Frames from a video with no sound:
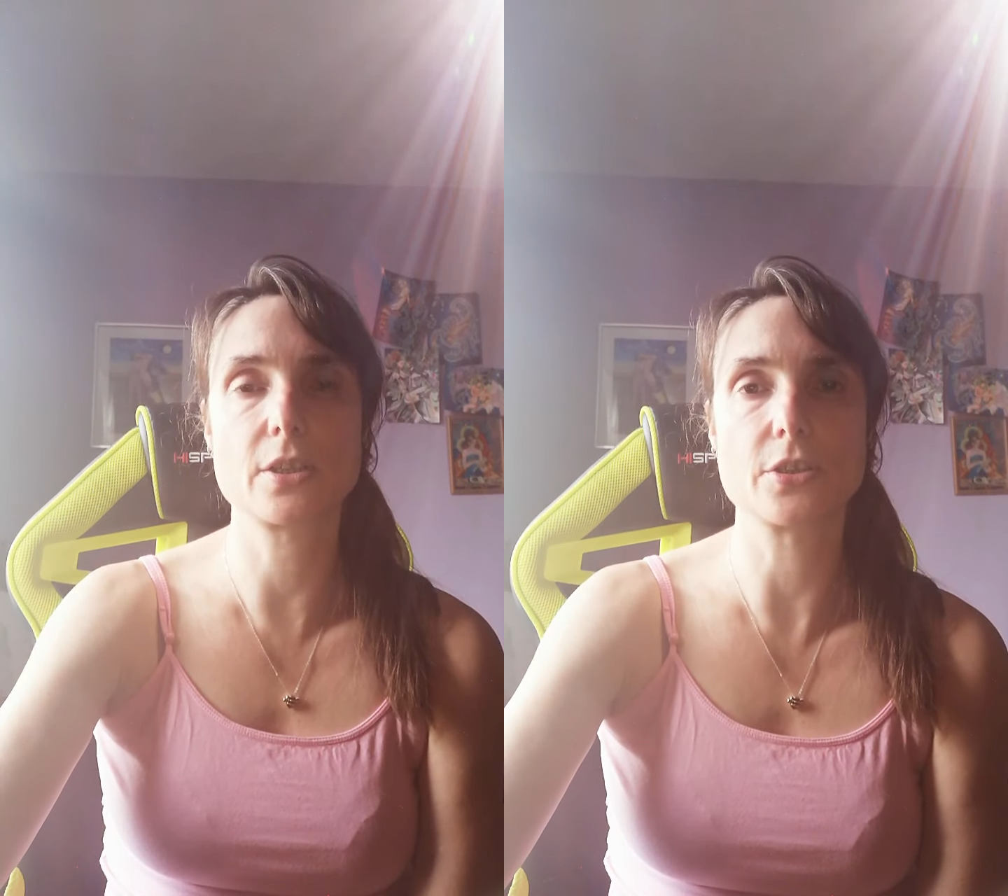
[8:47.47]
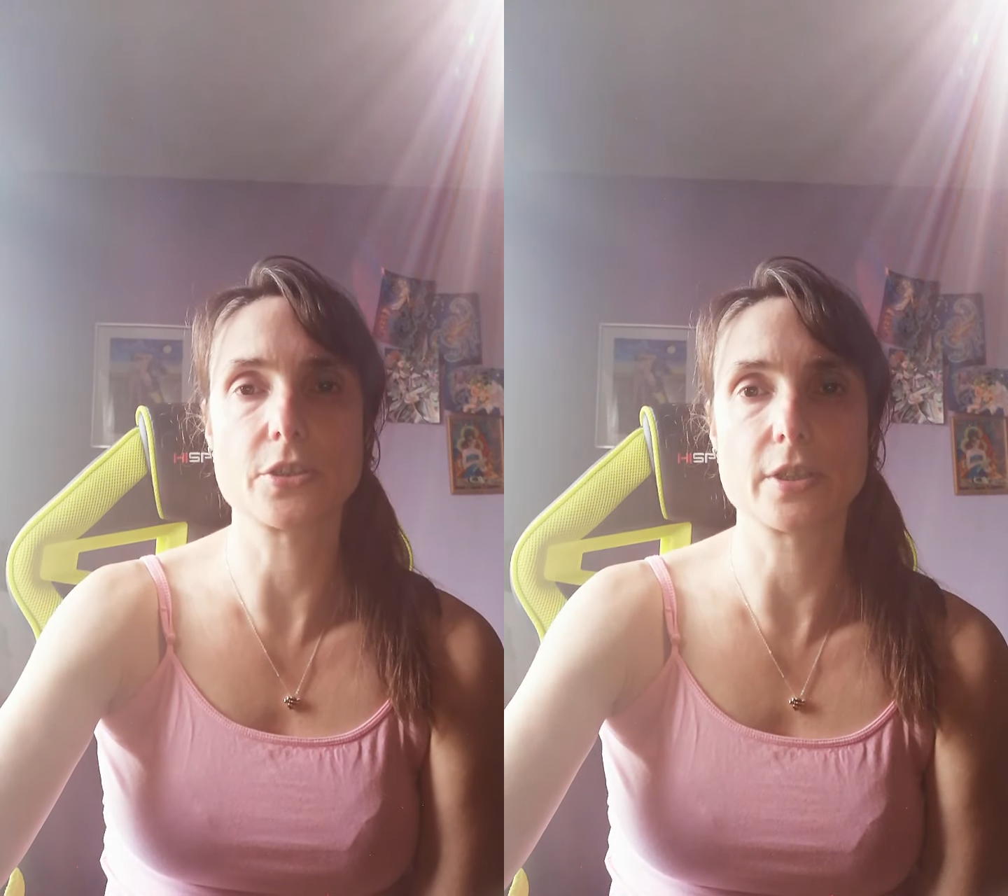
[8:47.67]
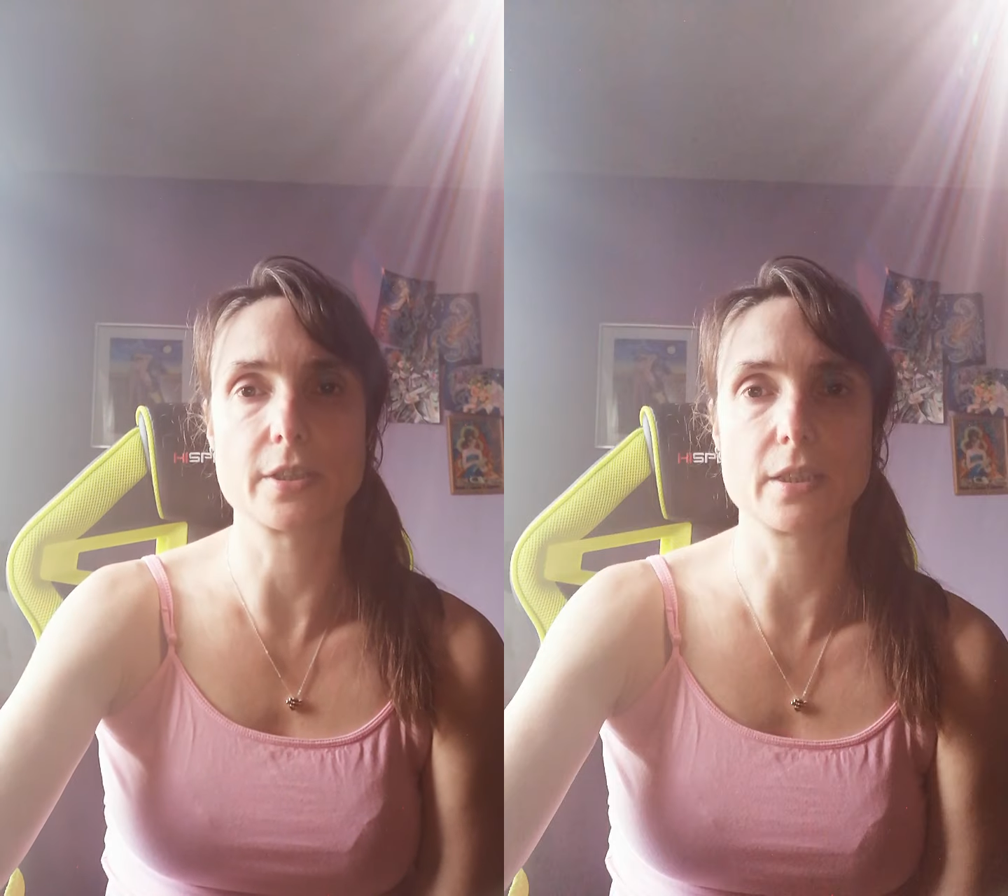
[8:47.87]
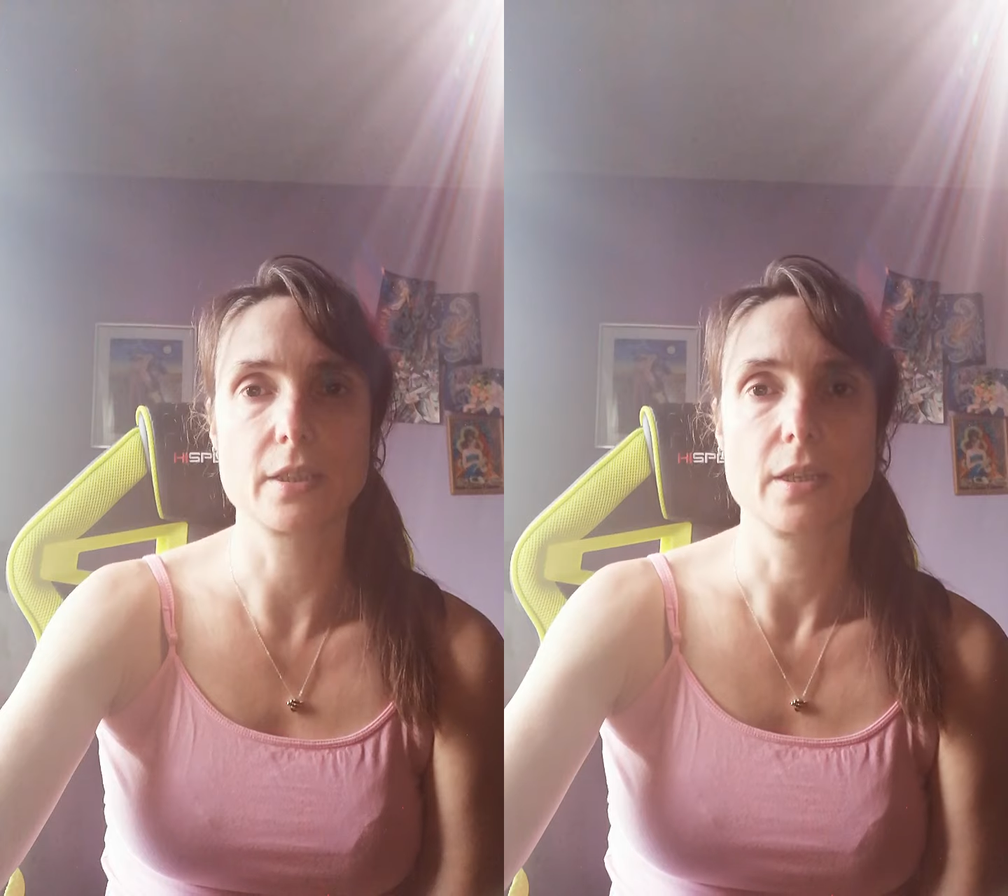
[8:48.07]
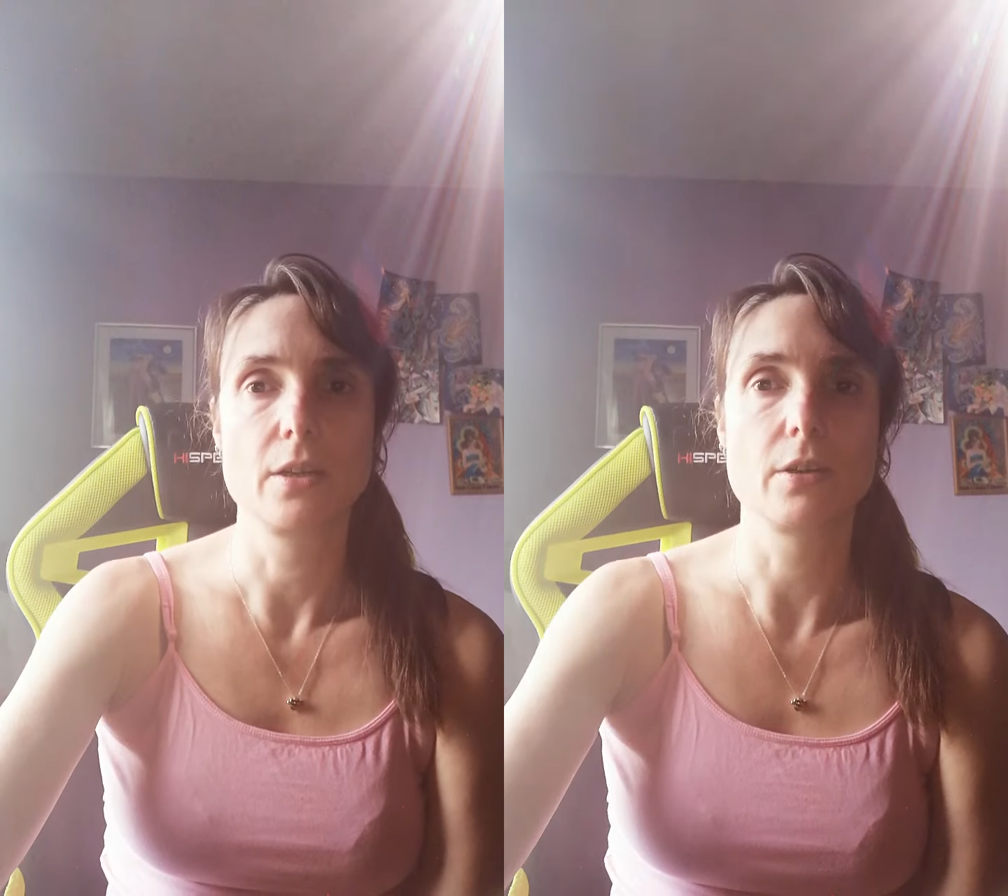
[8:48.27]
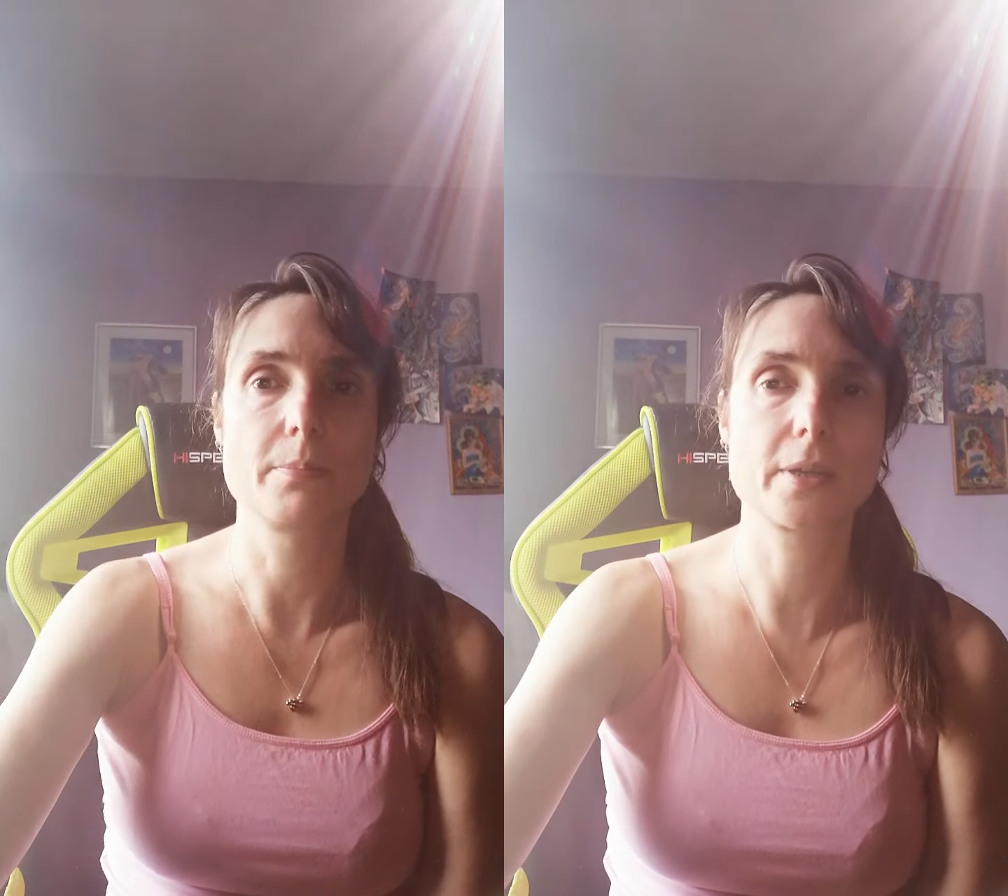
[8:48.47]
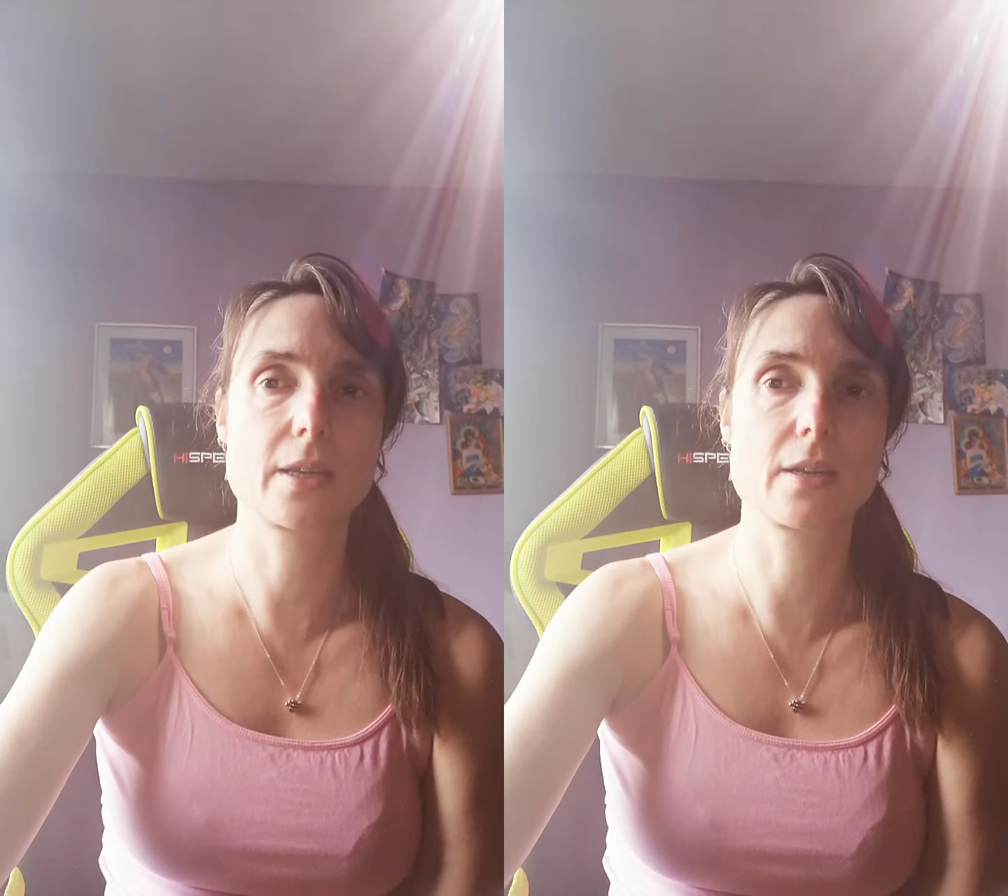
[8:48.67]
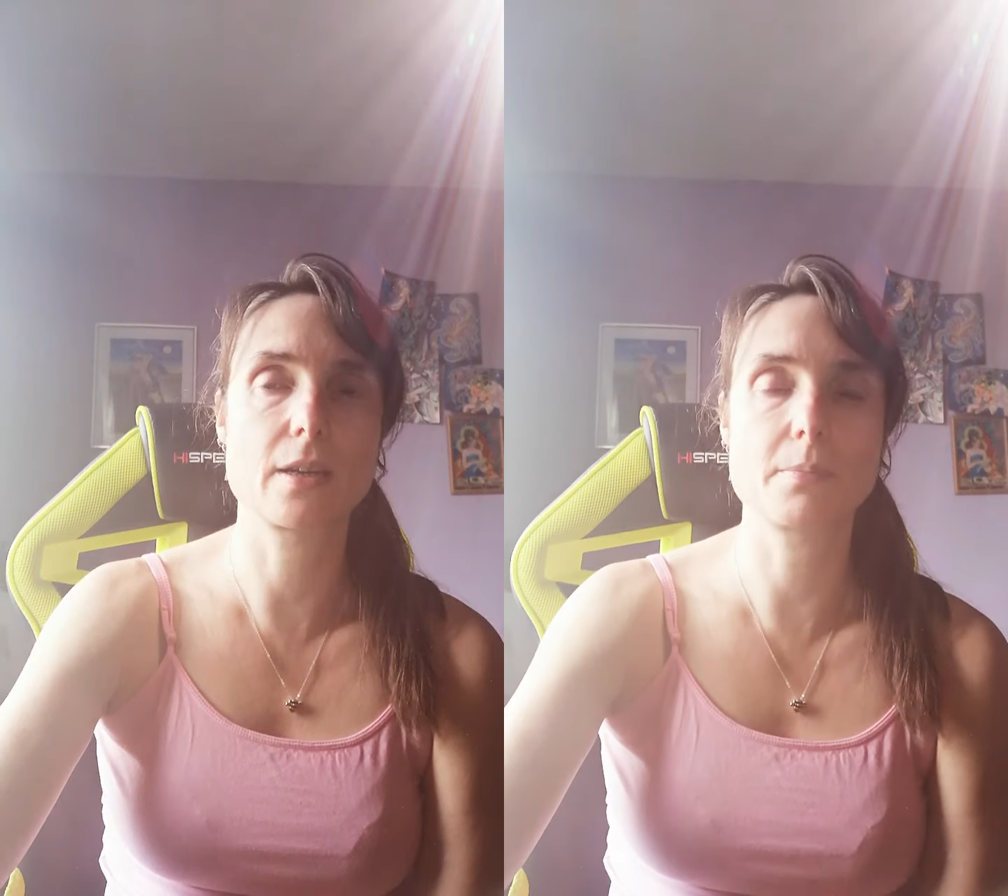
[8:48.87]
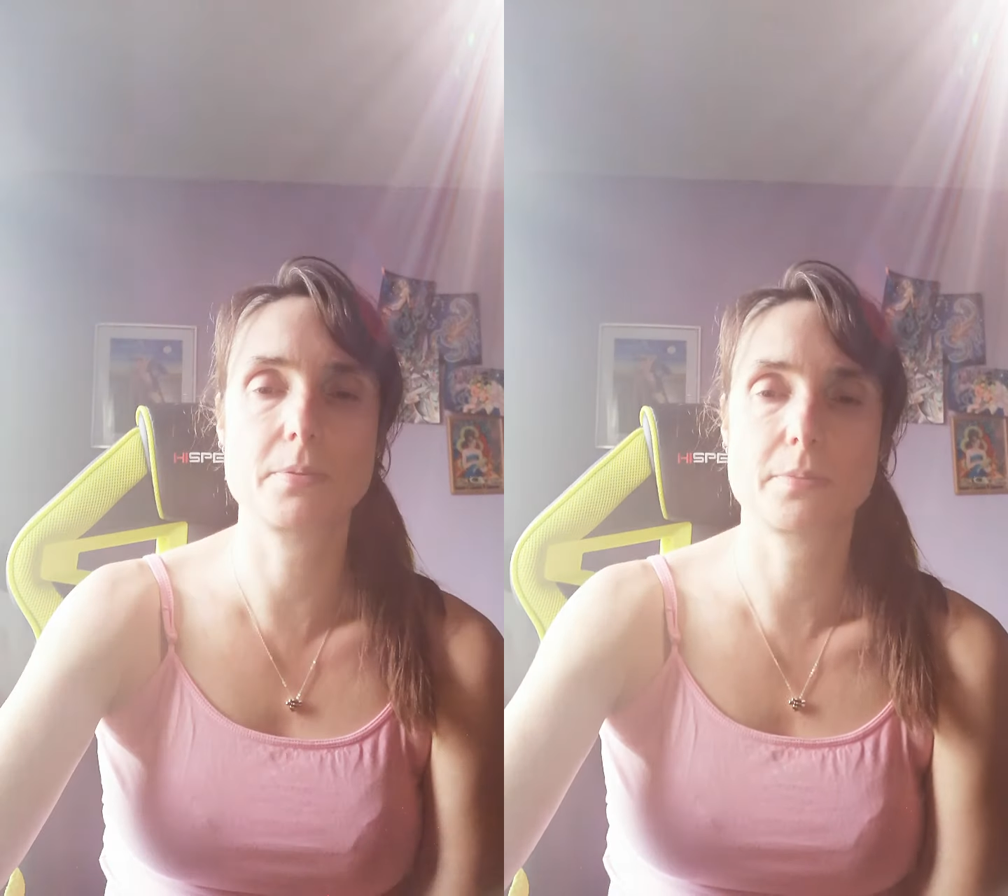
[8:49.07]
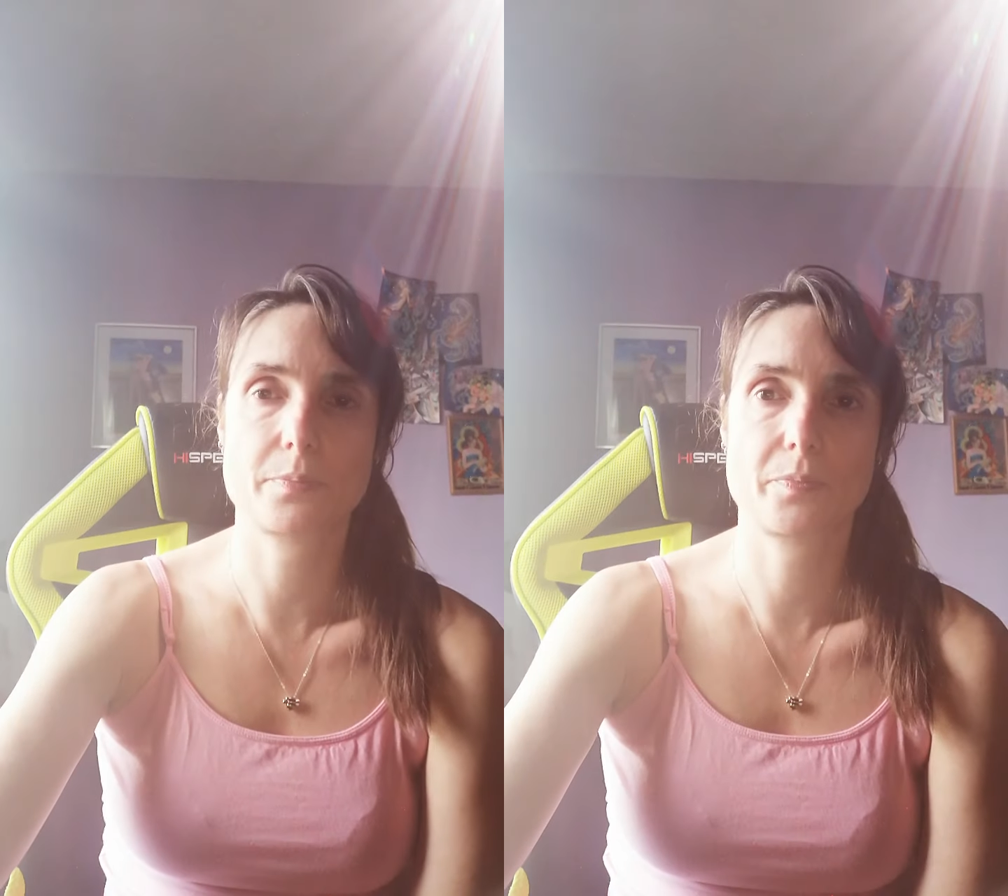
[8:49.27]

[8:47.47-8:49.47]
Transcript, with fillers: their journey or picking up